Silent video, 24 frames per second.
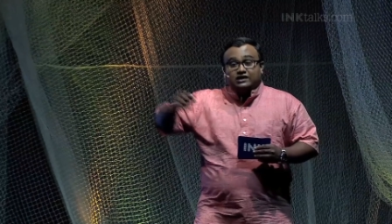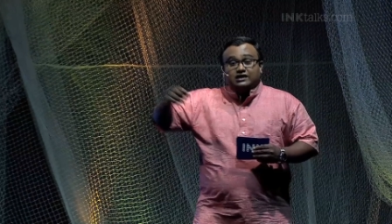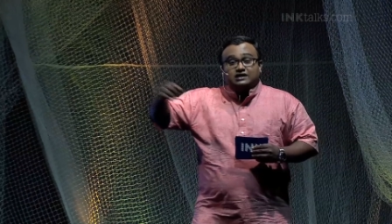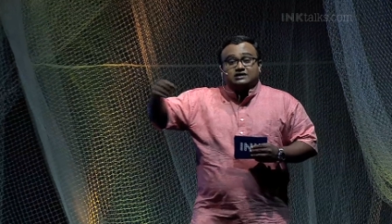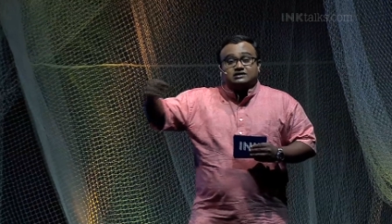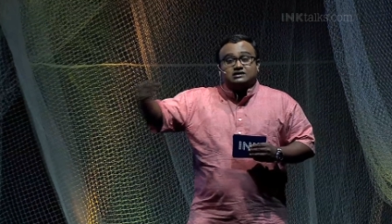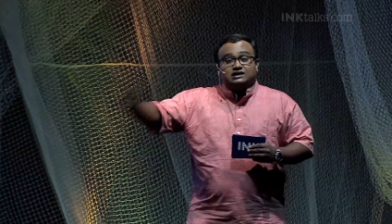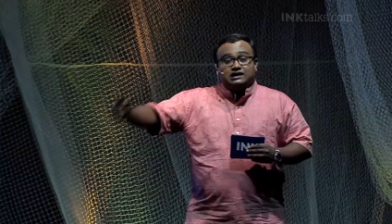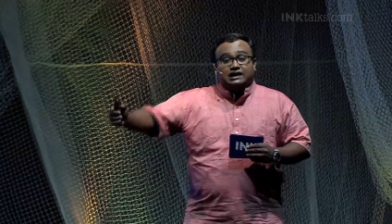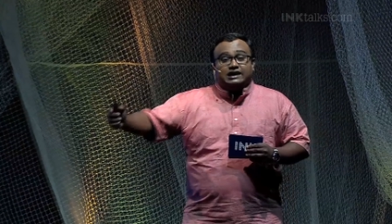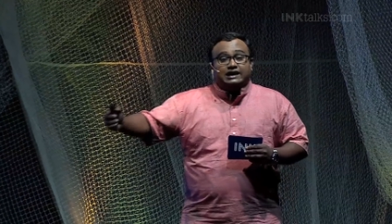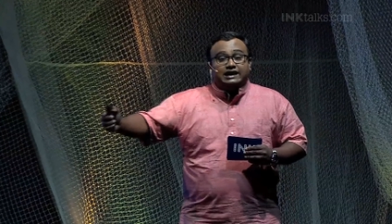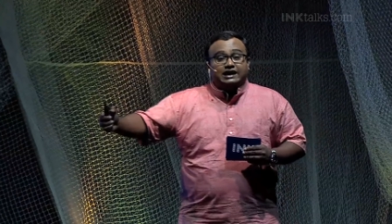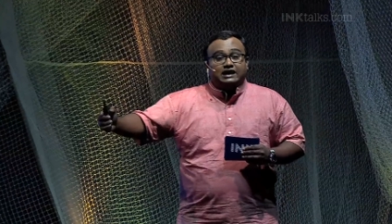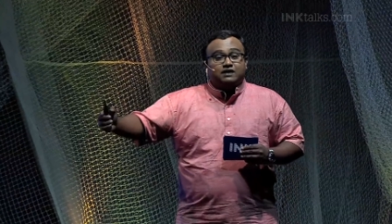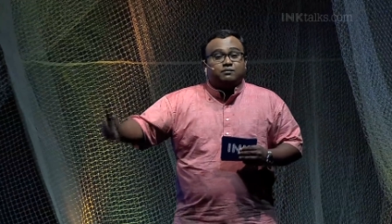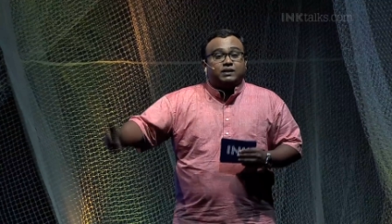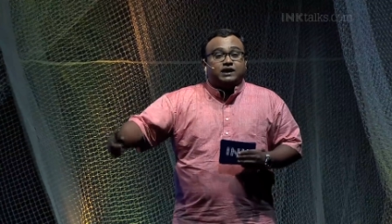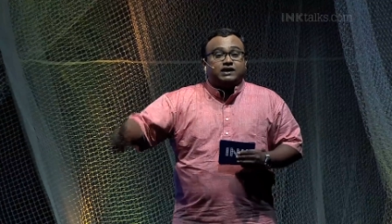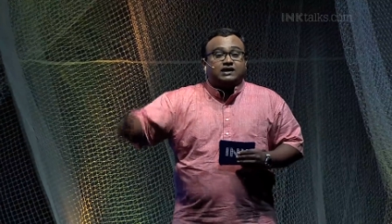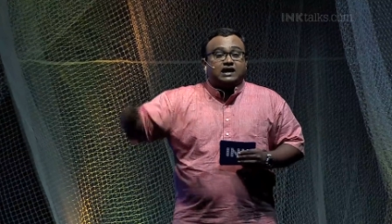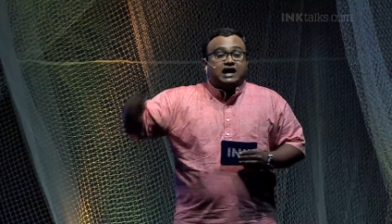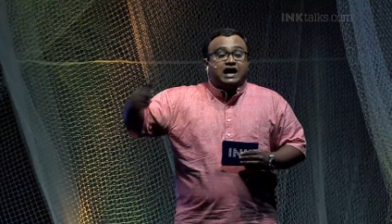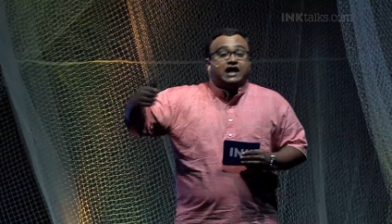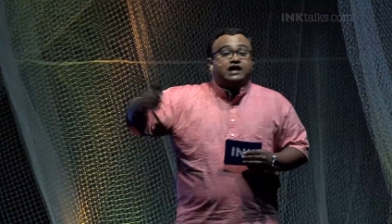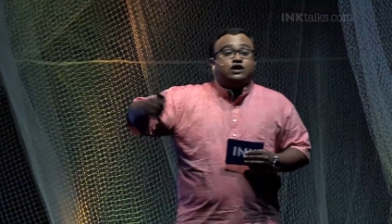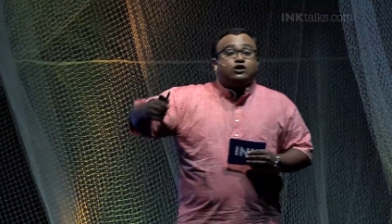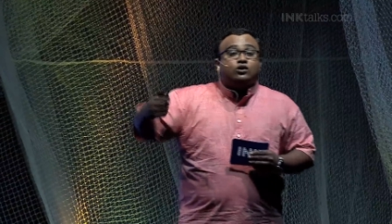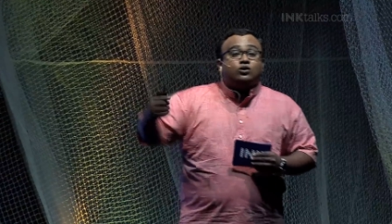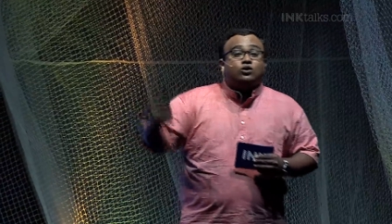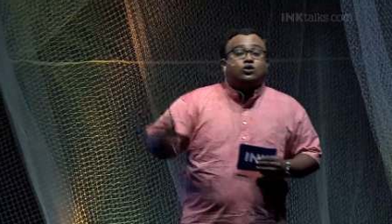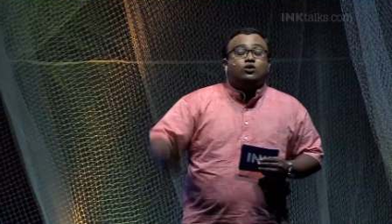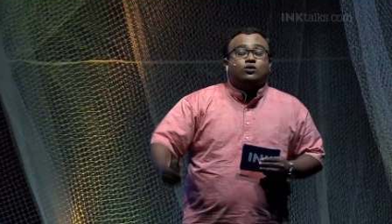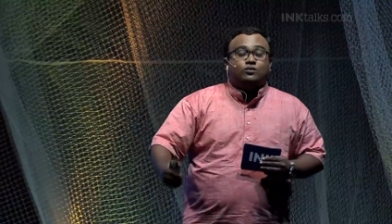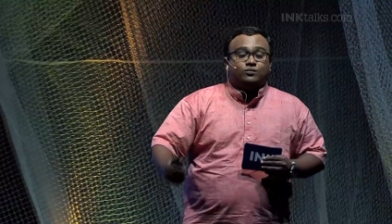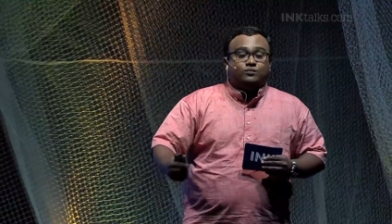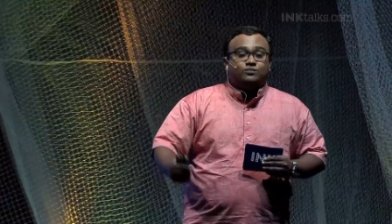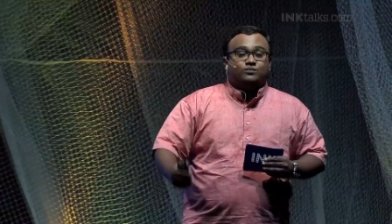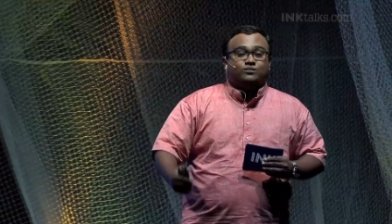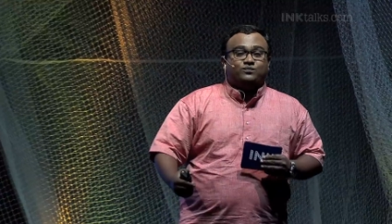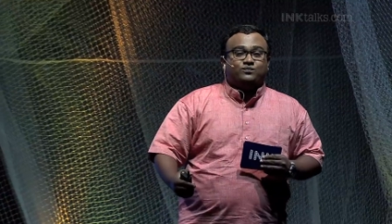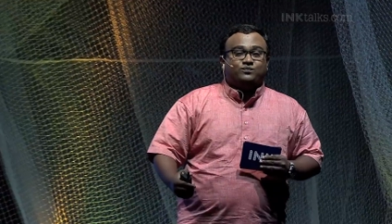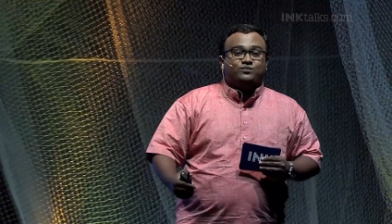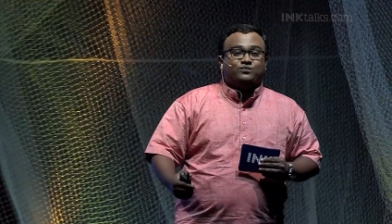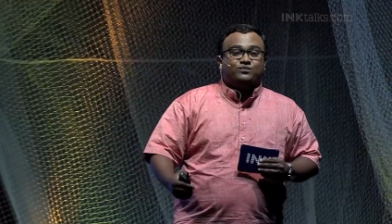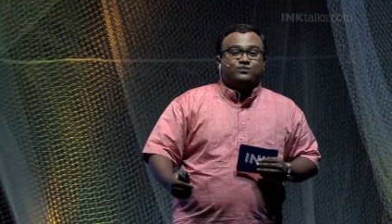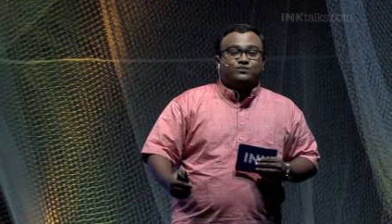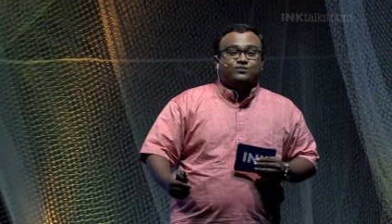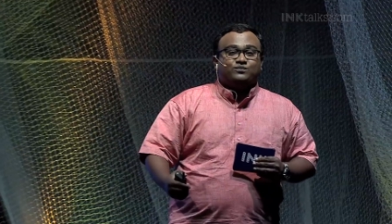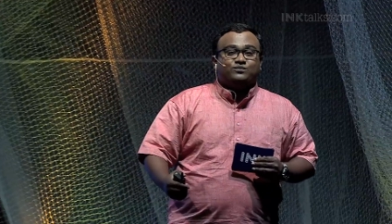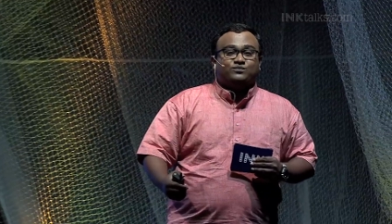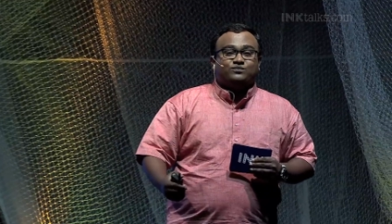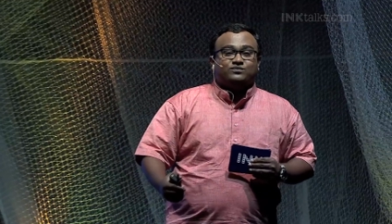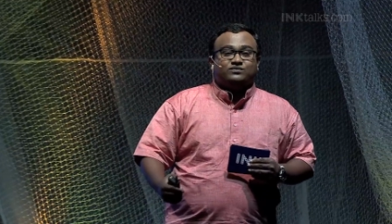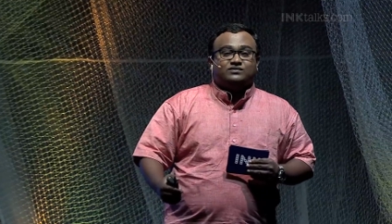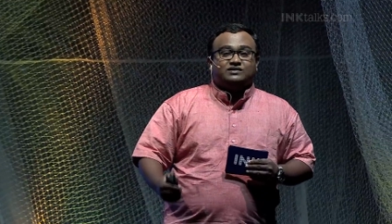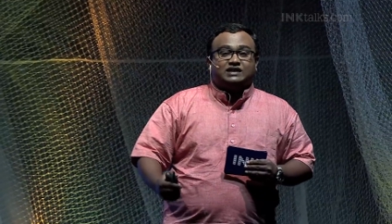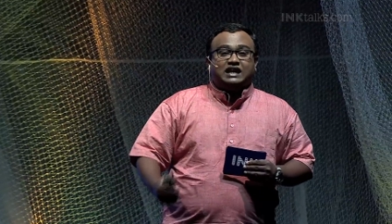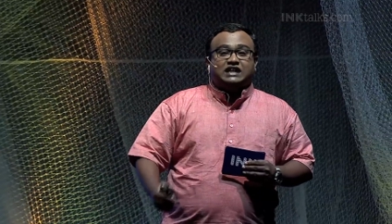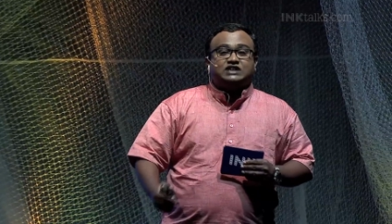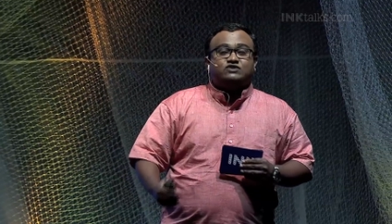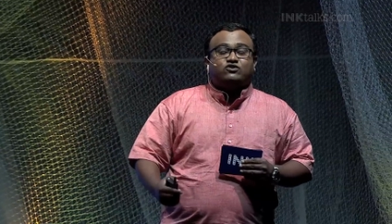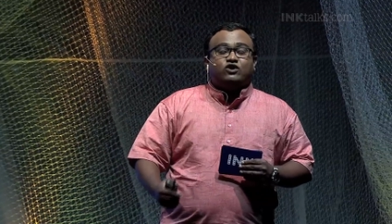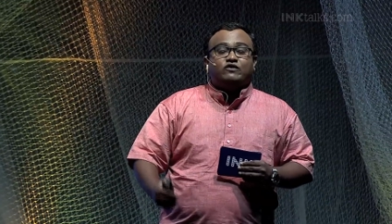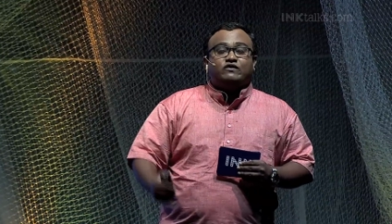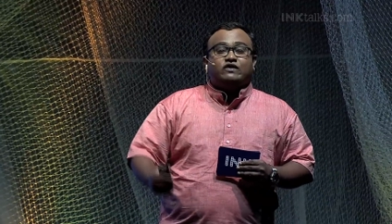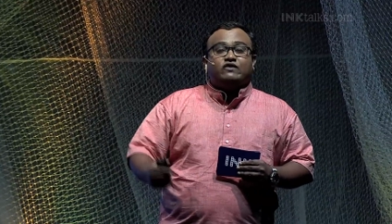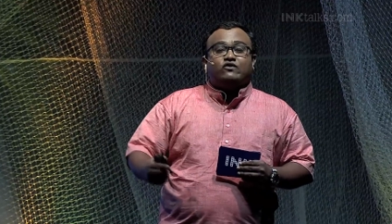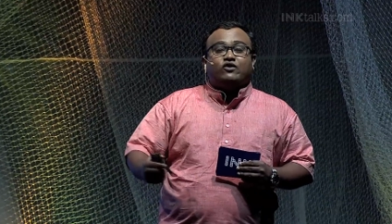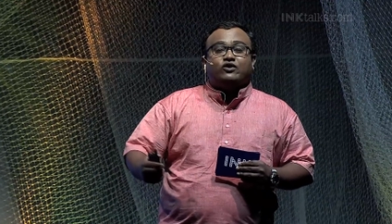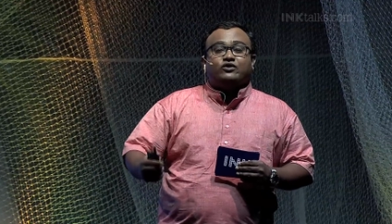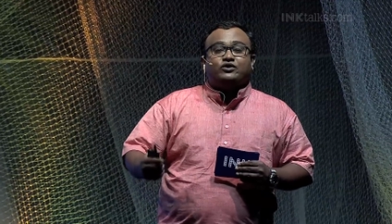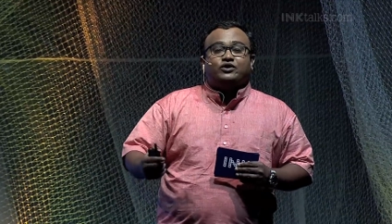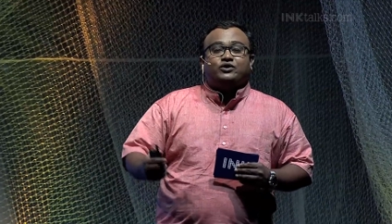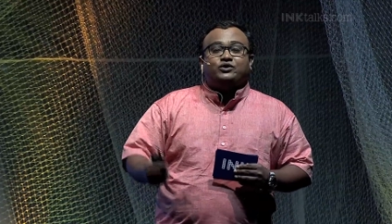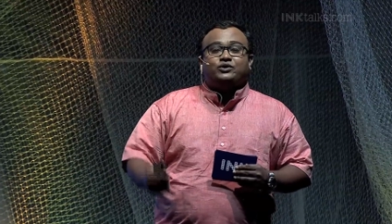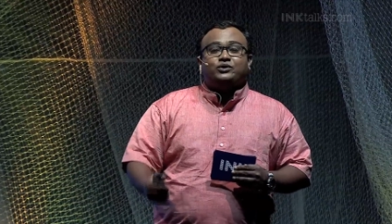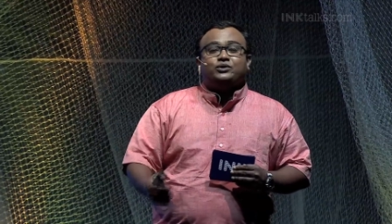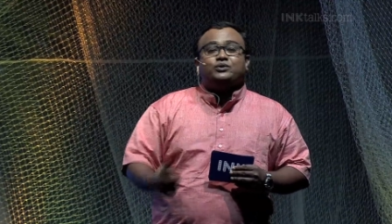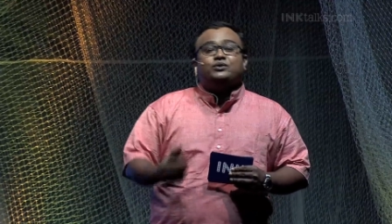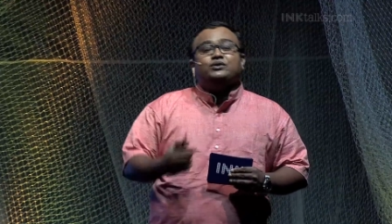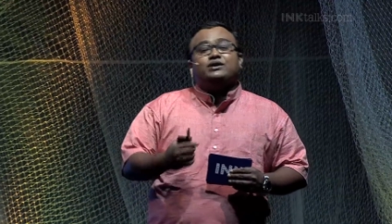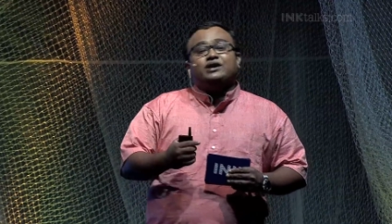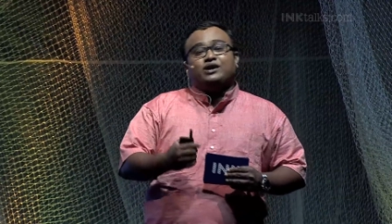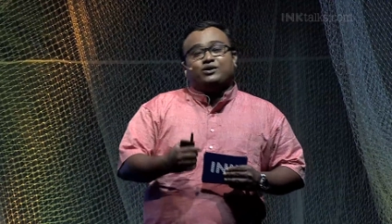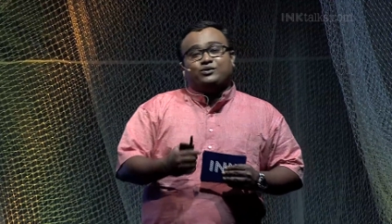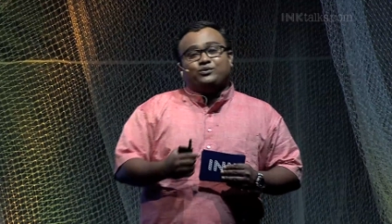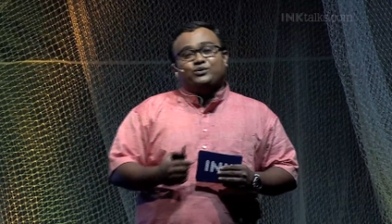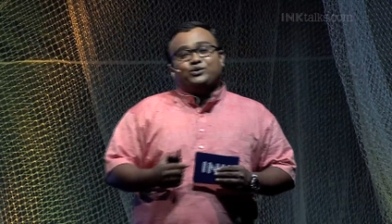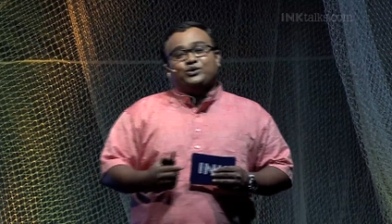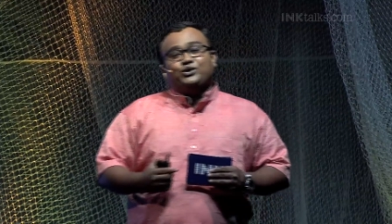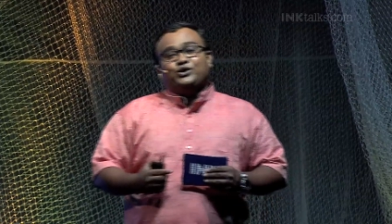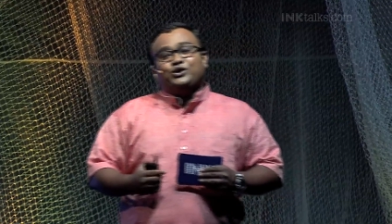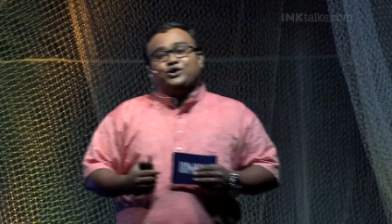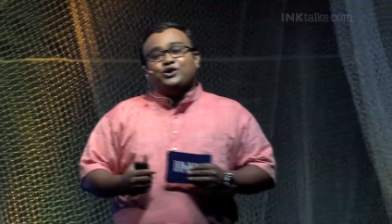in his clinic, but at home. That's what we wanted to do now.